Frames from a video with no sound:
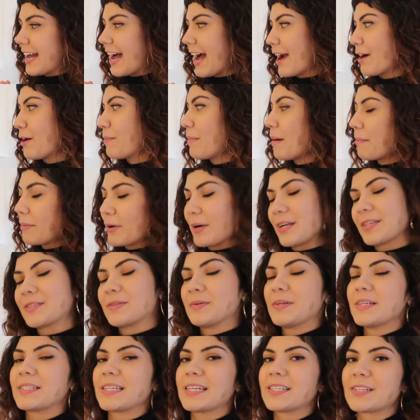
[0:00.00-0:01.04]
remember as
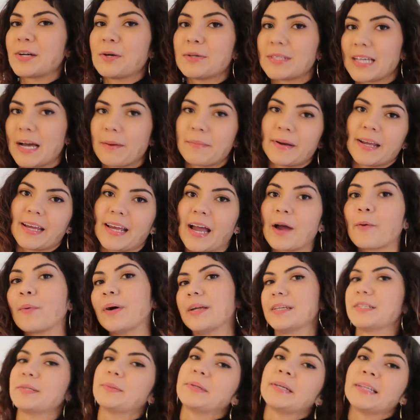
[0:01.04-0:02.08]
soon as I saw it was happening, I
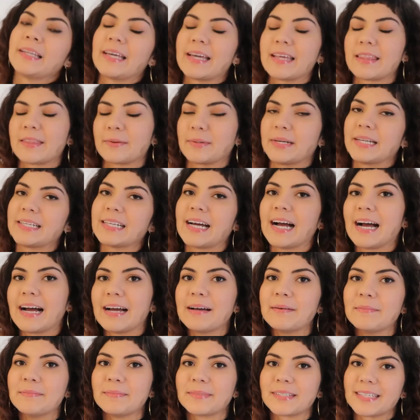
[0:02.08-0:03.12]
went to it like 3
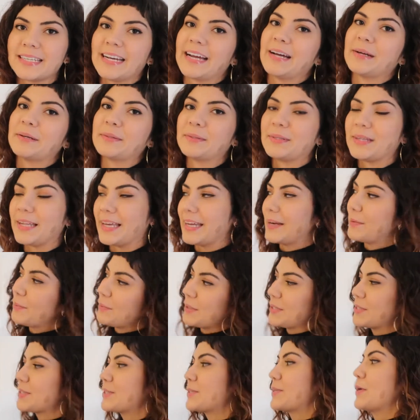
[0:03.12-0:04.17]
times, and I like
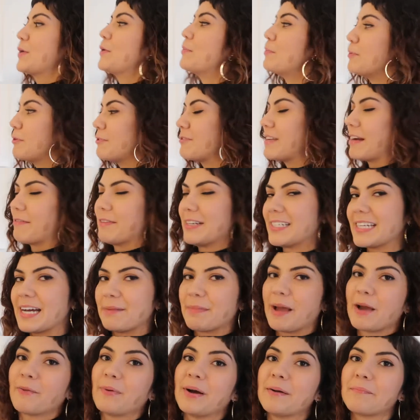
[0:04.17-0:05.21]
was so moved every
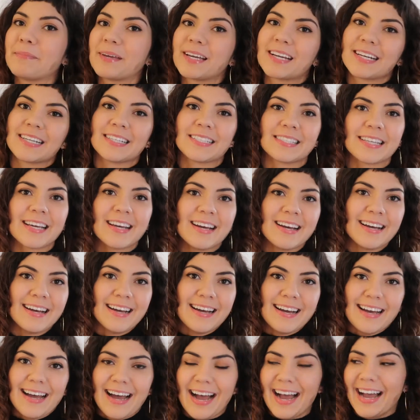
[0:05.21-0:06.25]
time I went because
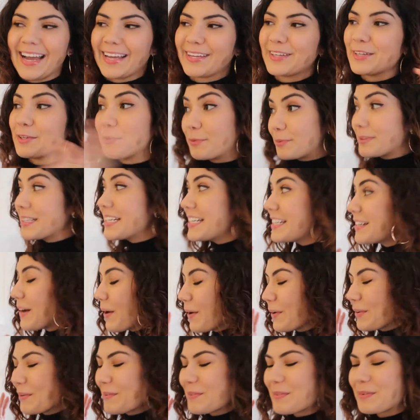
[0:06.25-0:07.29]
I could read
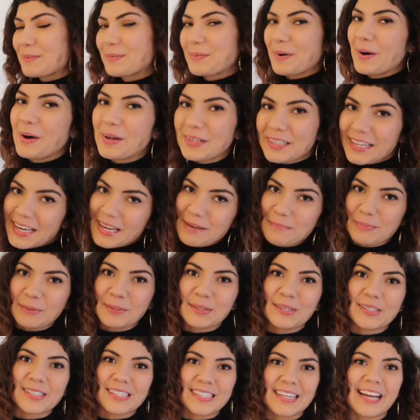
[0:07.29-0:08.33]
all of the wall
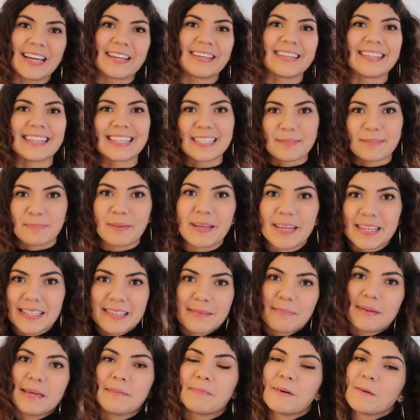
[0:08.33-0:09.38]
labels, and I could explain
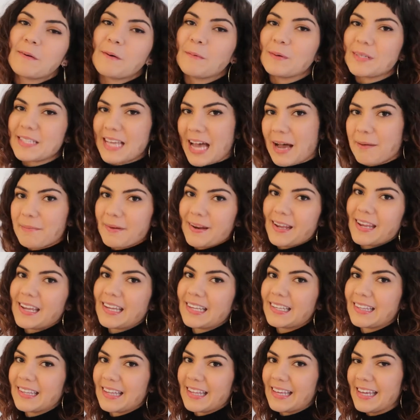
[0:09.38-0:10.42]
to people what was happening
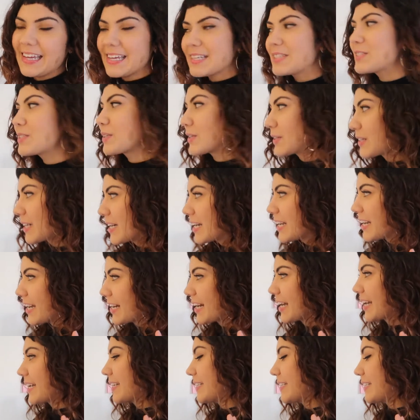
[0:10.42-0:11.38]
in the history, and I